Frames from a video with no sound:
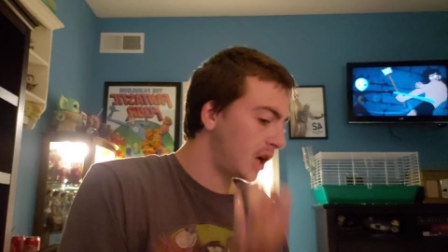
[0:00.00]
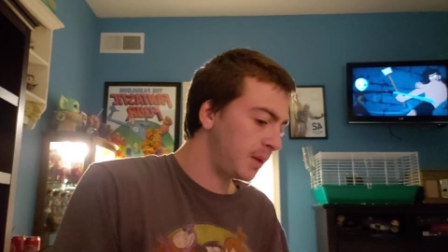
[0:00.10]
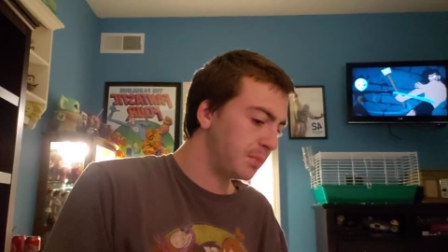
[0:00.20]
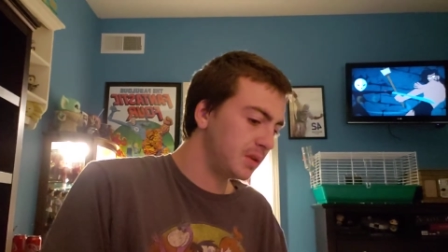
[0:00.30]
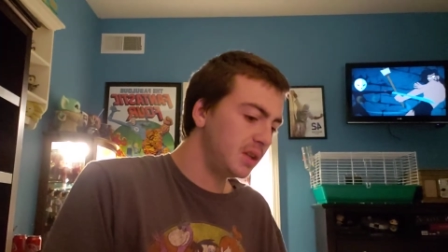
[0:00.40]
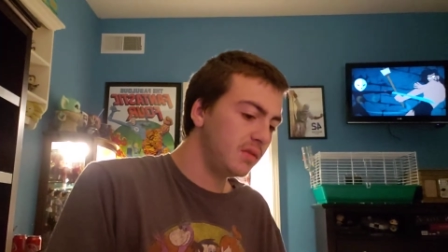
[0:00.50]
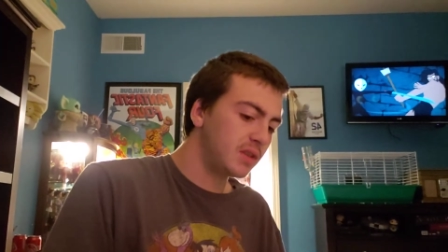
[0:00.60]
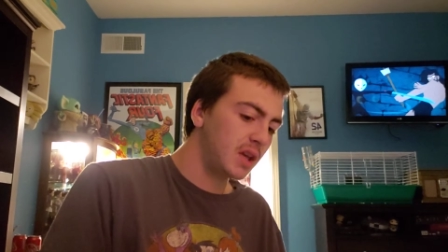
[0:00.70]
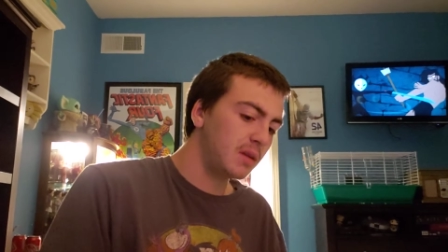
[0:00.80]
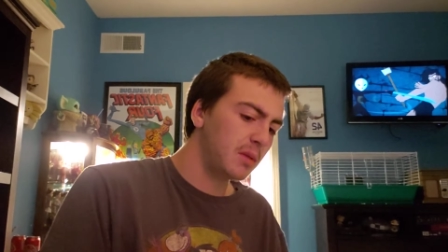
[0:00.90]
I believe,
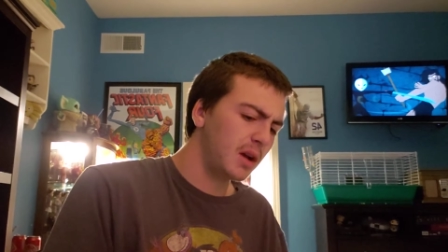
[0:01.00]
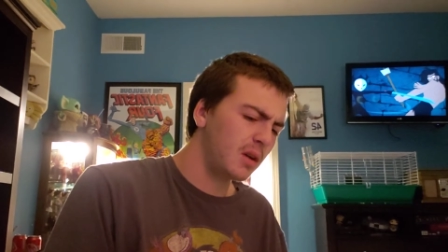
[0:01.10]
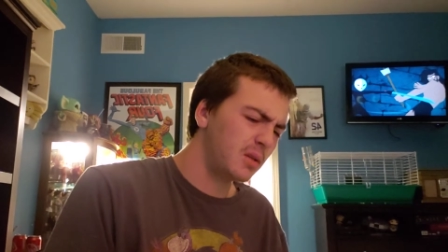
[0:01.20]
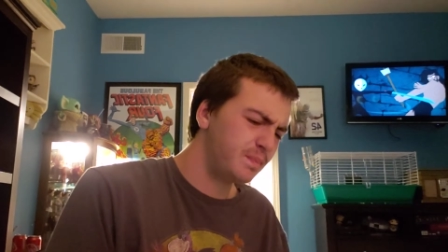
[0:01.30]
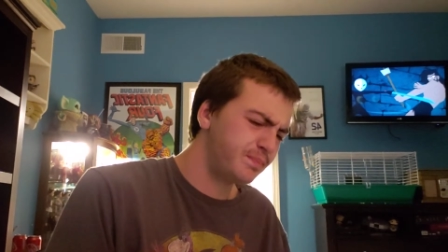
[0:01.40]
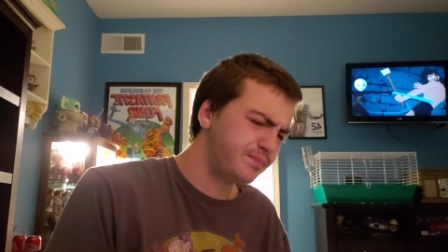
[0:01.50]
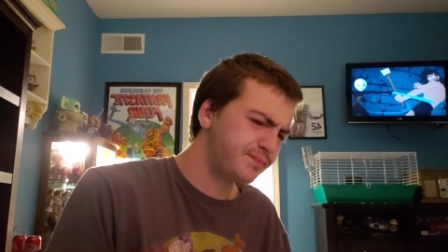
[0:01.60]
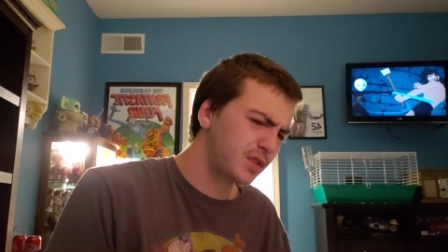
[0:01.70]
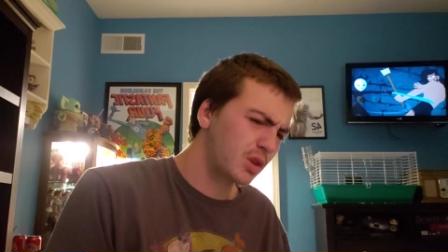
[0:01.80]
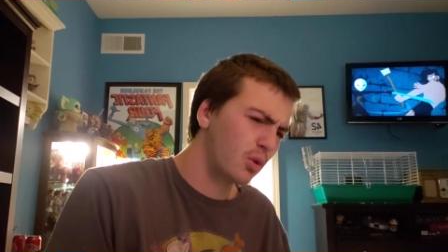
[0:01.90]
came out
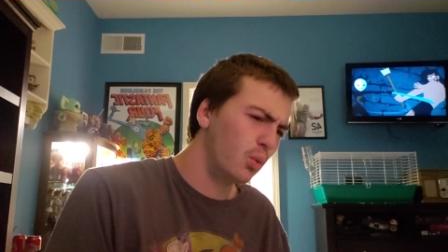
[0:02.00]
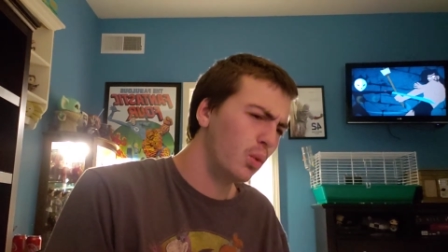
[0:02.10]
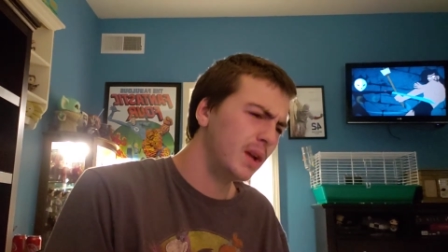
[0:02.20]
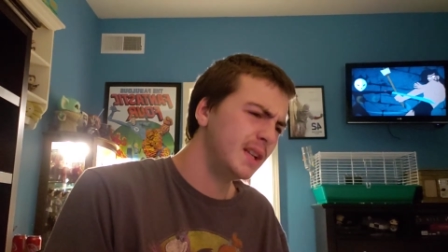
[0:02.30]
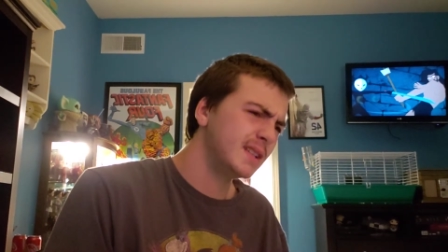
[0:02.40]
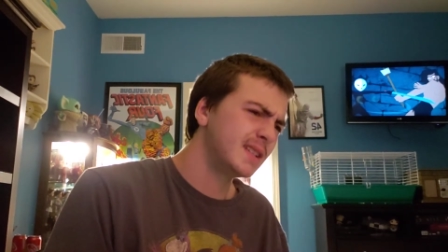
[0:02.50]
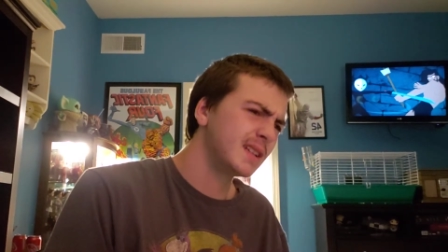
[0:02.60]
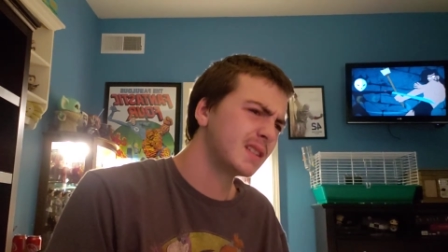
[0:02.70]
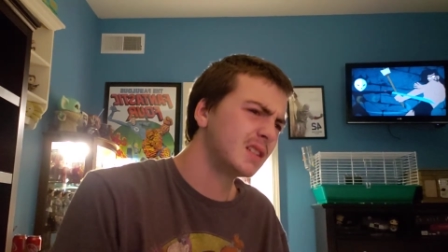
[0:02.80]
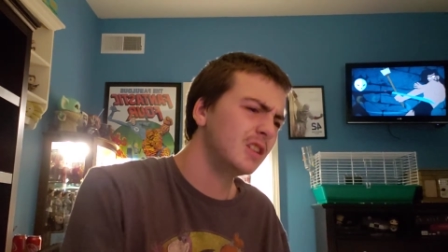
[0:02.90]

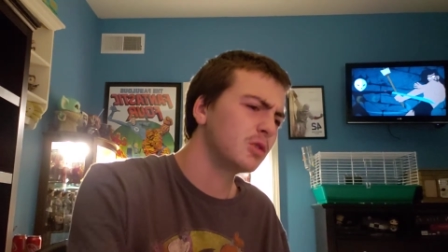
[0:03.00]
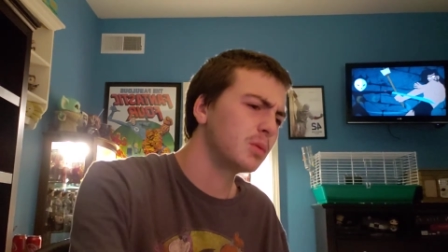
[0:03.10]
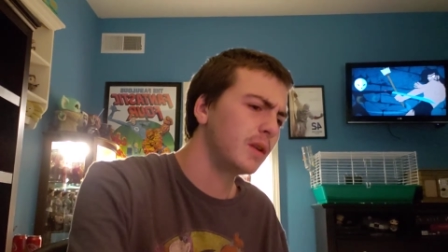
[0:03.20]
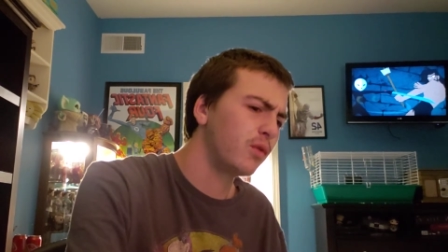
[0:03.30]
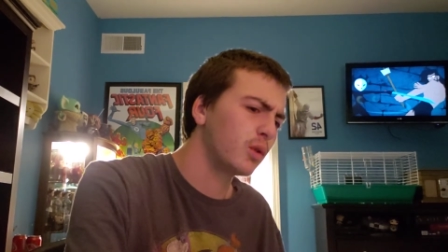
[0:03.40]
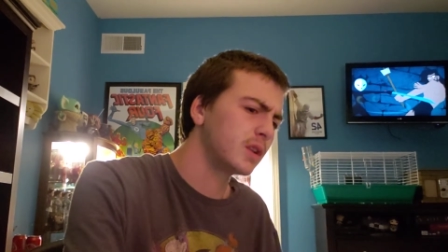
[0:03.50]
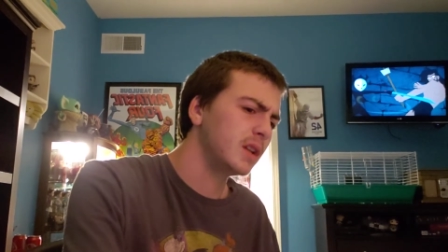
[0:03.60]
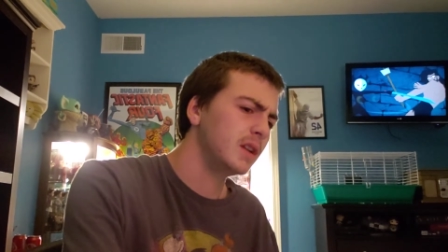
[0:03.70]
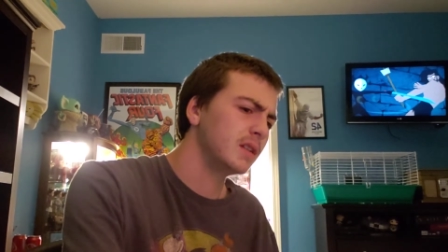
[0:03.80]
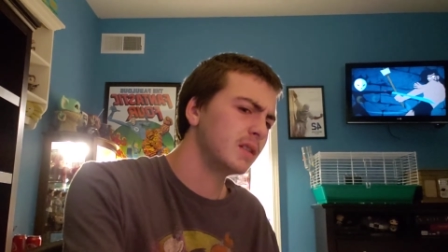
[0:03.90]
2016,
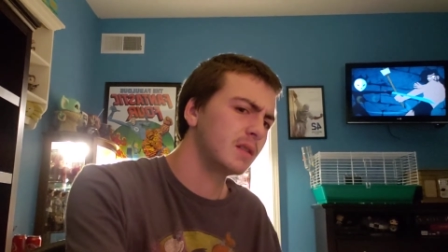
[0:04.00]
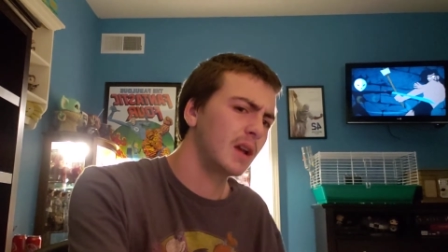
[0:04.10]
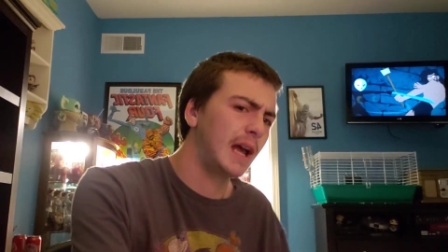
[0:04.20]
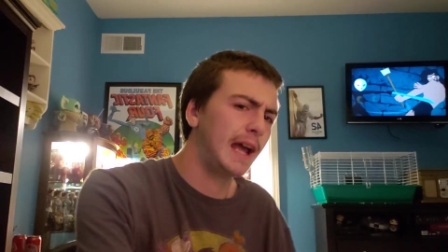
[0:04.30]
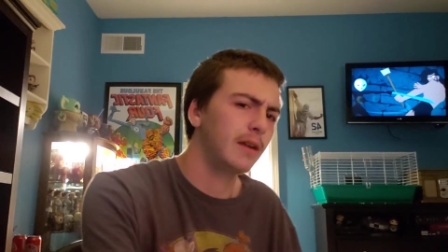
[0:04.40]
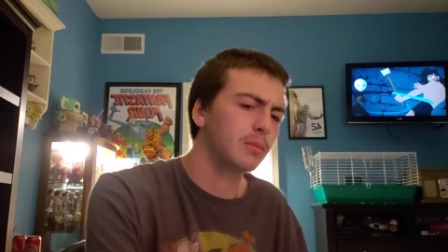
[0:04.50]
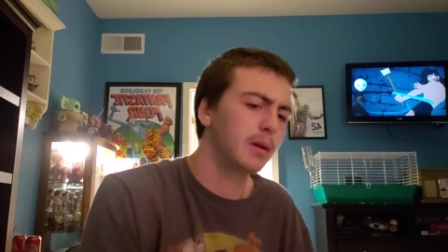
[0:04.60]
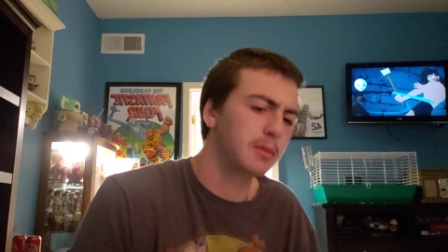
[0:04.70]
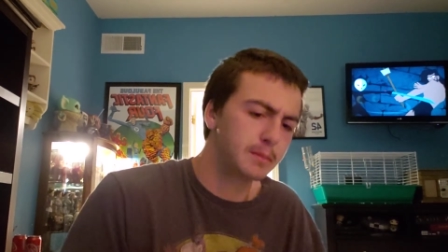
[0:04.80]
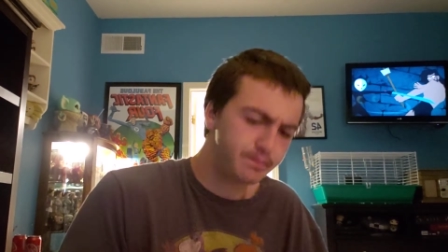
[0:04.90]
2014. I don't
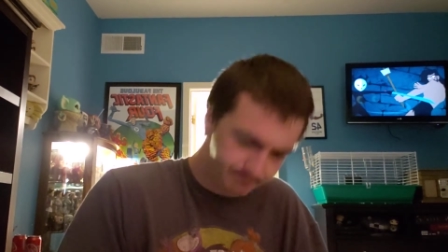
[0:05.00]
remember.